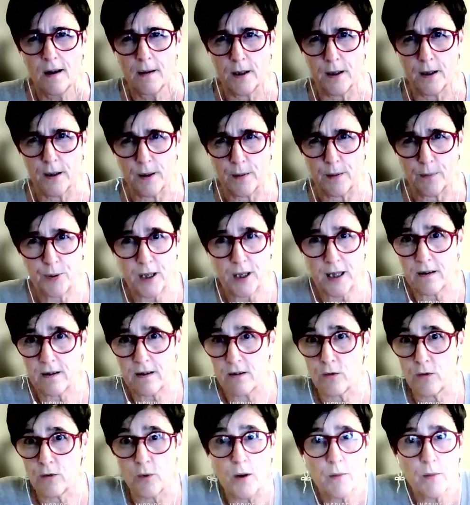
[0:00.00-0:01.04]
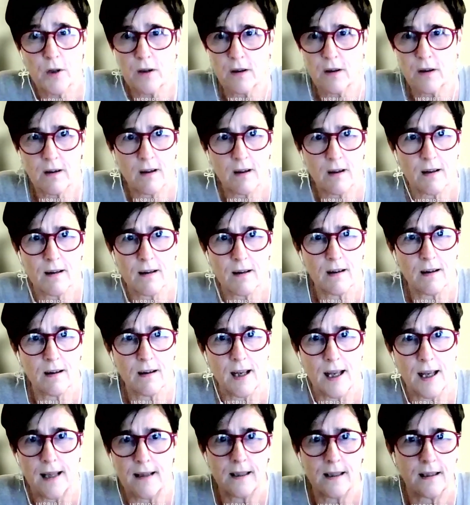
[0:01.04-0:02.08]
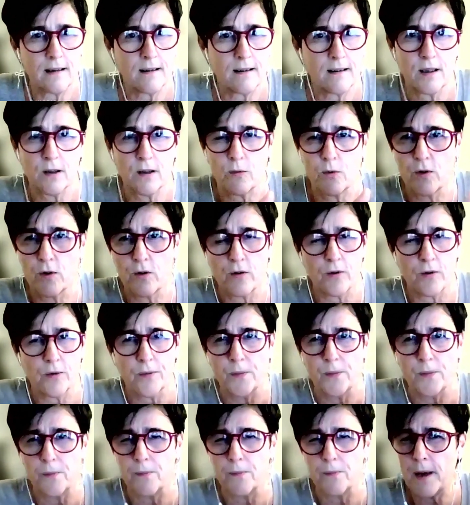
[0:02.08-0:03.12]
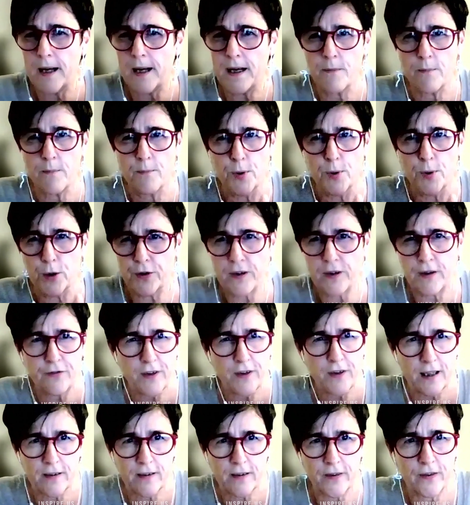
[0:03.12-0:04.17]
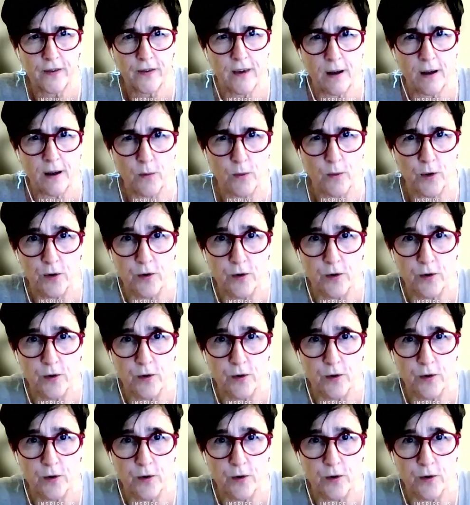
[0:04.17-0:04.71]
pregnant women, and then there were many birth defects that were